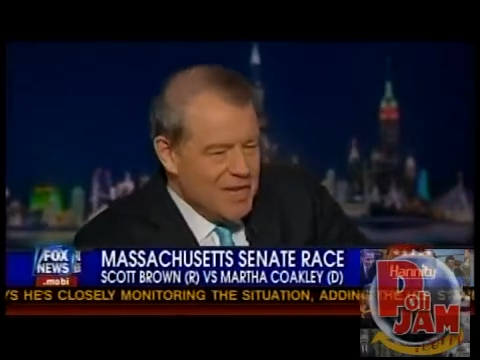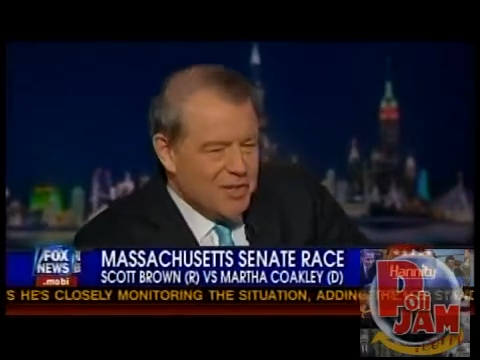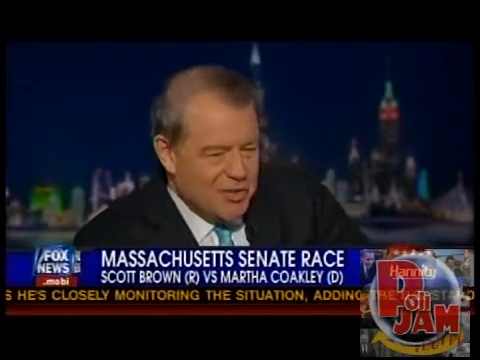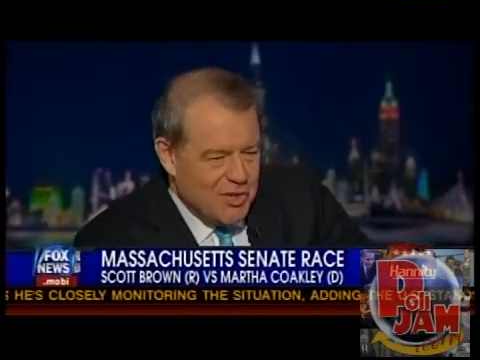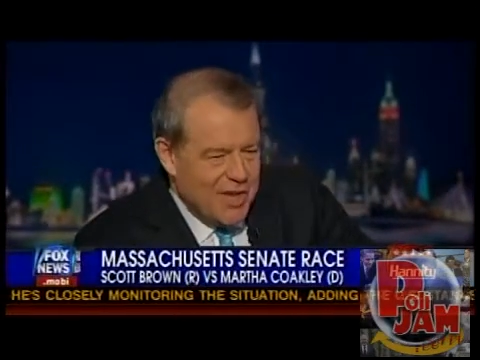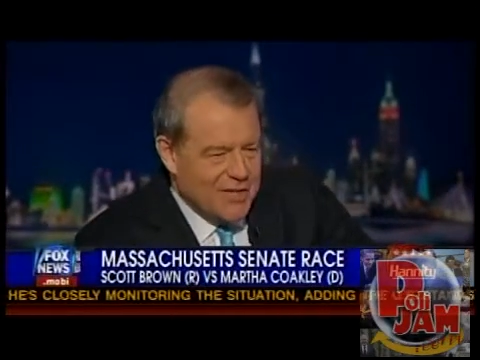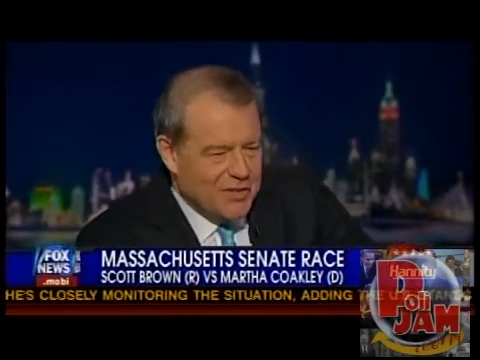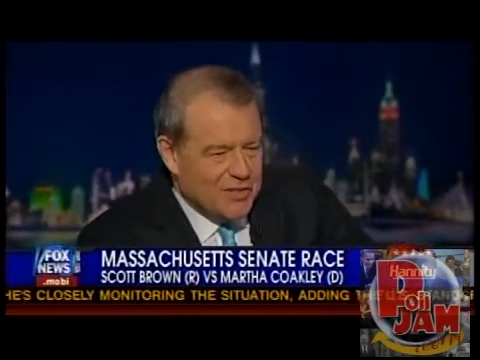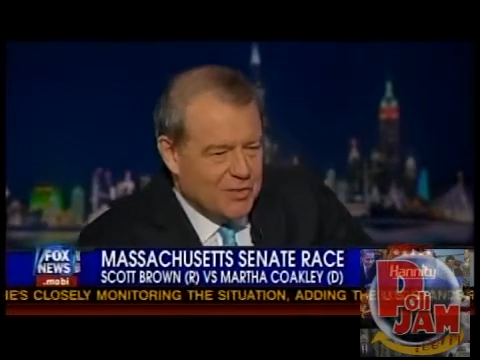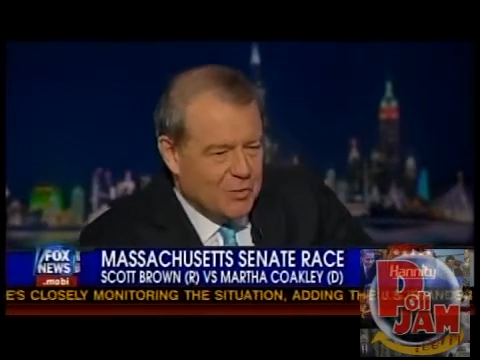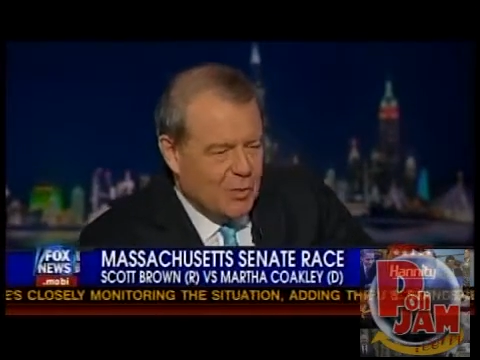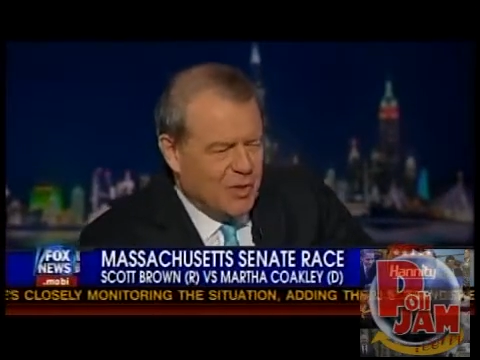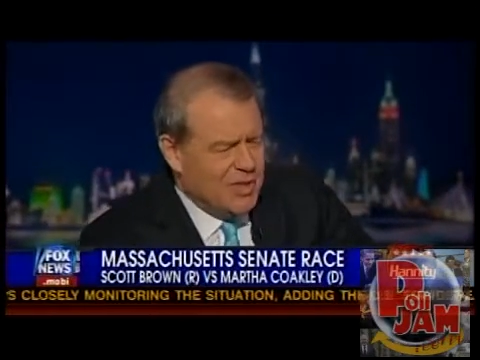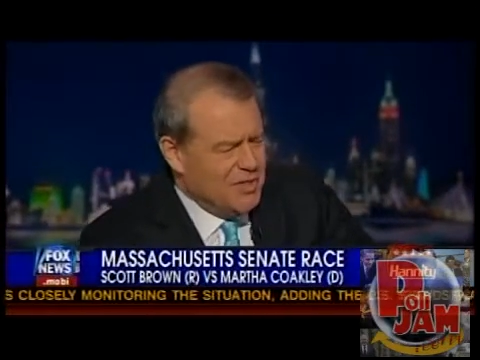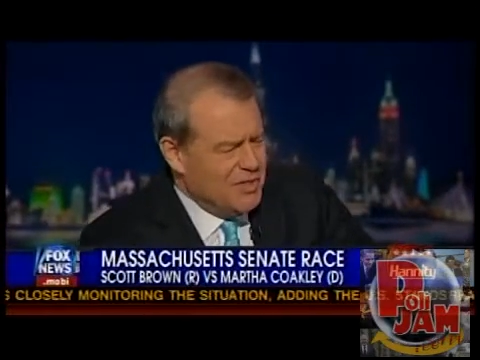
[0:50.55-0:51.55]
sends to,
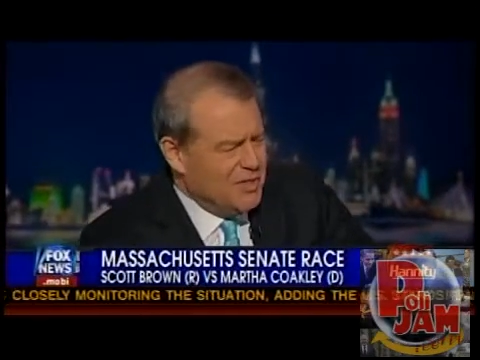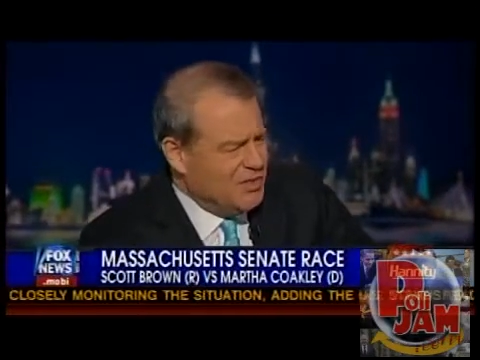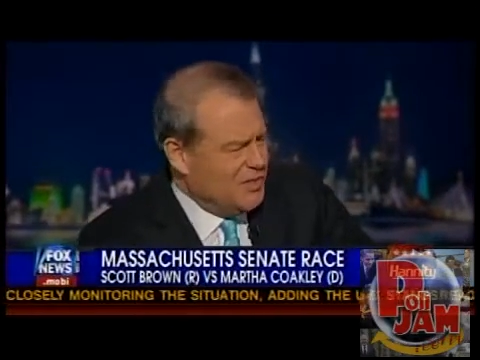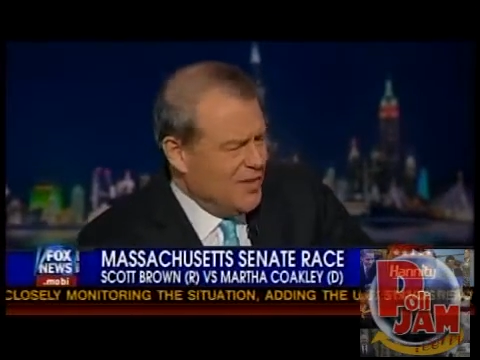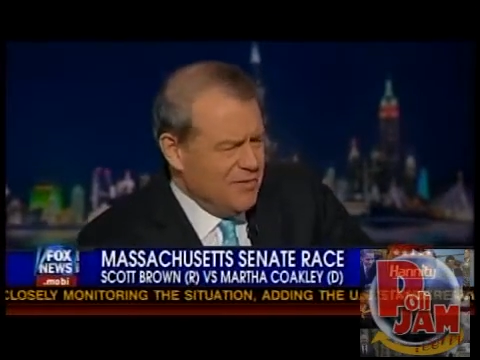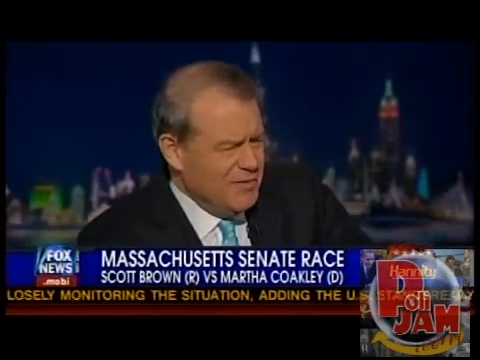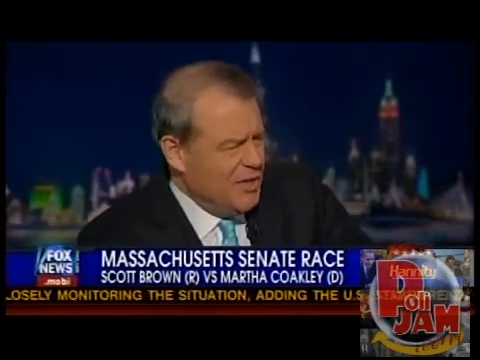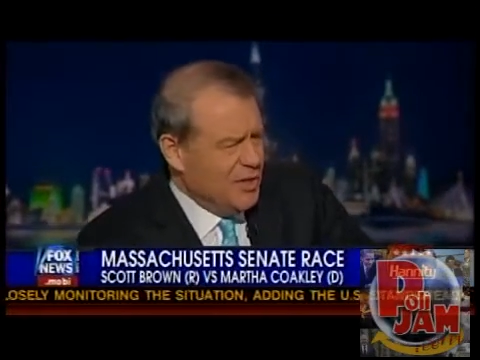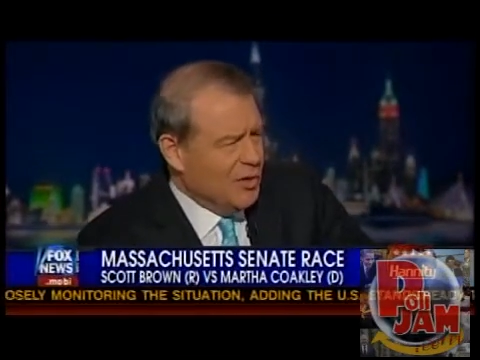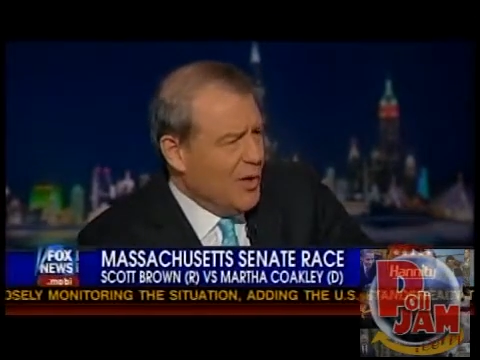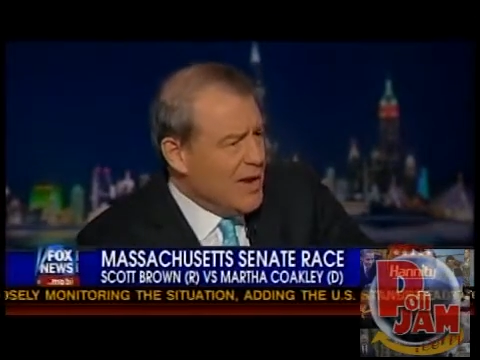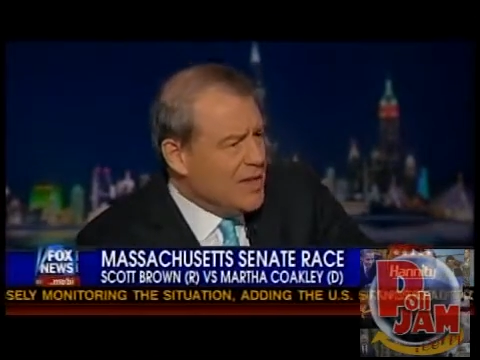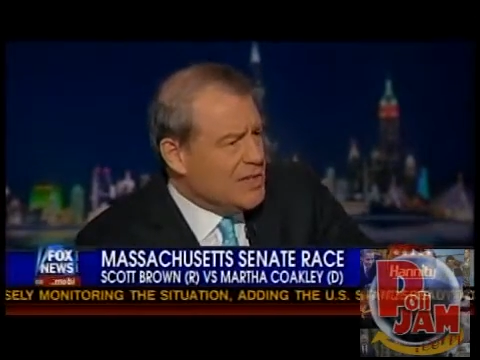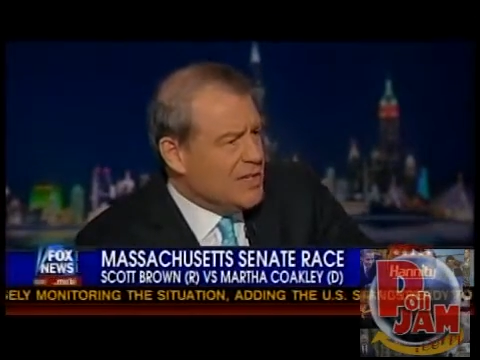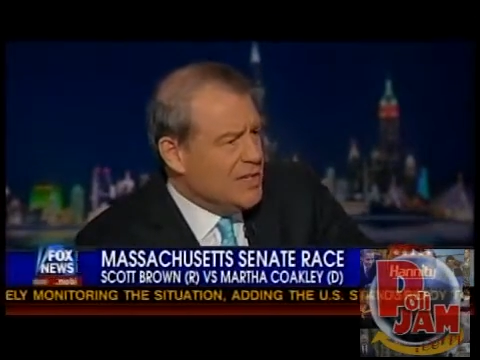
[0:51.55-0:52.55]
17 or
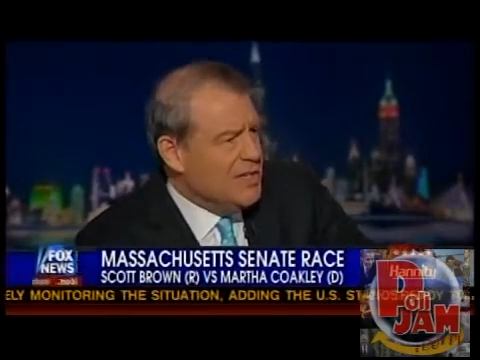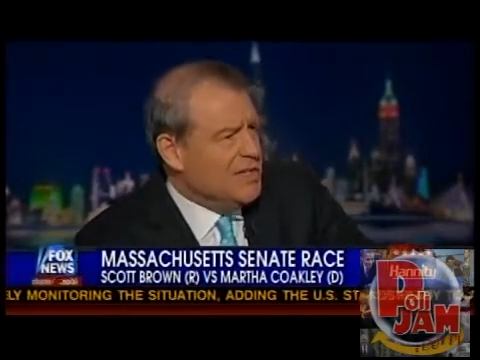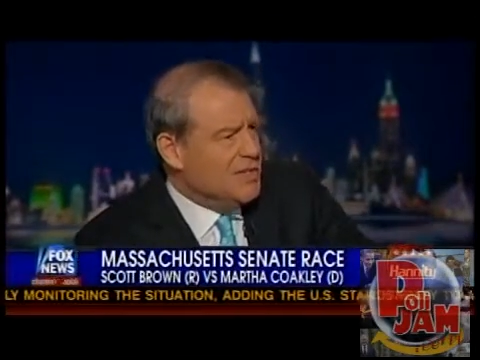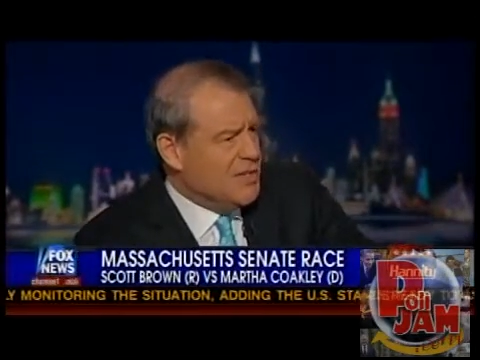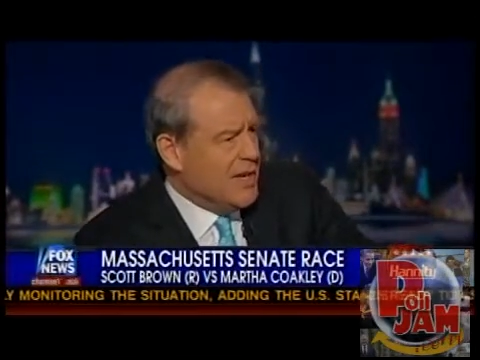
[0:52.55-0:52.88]
18